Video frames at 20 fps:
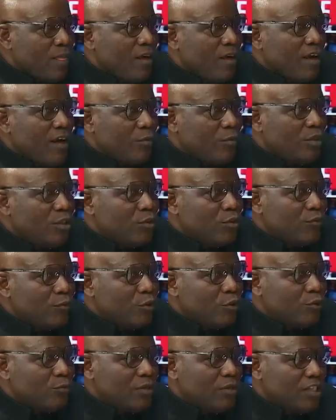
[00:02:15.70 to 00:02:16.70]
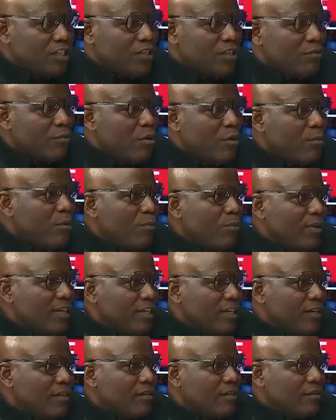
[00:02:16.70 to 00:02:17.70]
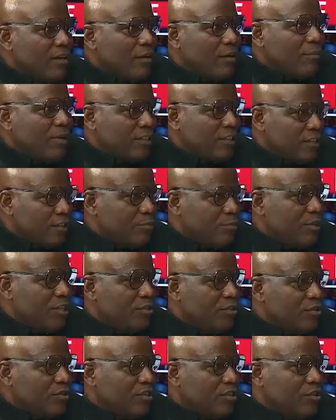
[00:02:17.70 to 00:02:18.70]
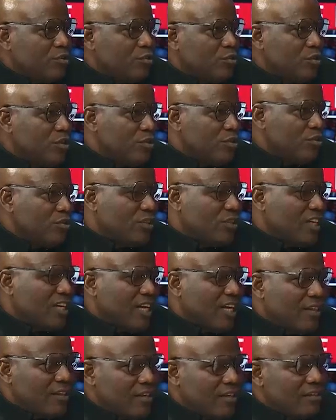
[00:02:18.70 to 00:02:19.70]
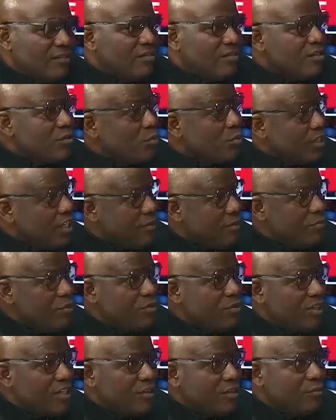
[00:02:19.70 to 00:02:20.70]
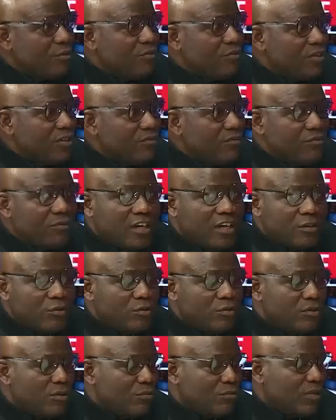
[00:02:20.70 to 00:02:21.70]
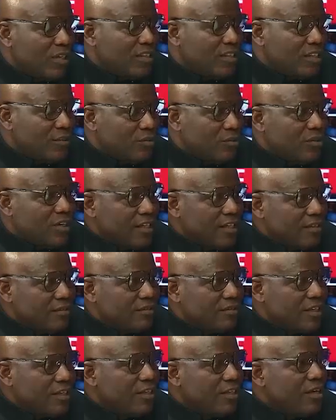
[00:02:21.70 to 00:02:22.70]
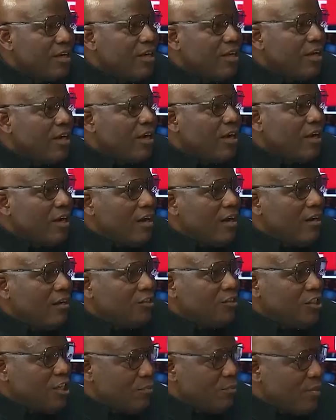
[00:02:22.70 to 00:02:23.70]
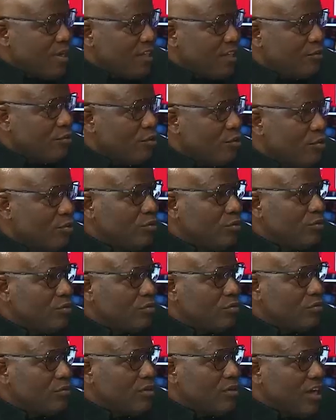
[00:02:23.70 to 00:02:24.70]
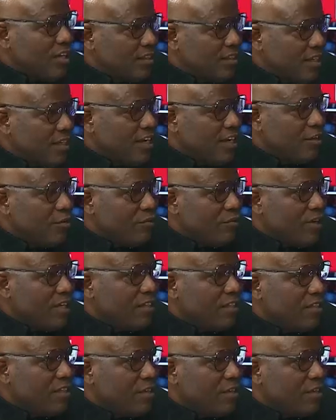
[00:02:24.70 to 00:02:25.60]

which of course brings in more public participation into this journey. And I think since we debuted, we've seen very good numbers, as you rightly said. Share price growth as at the end of last year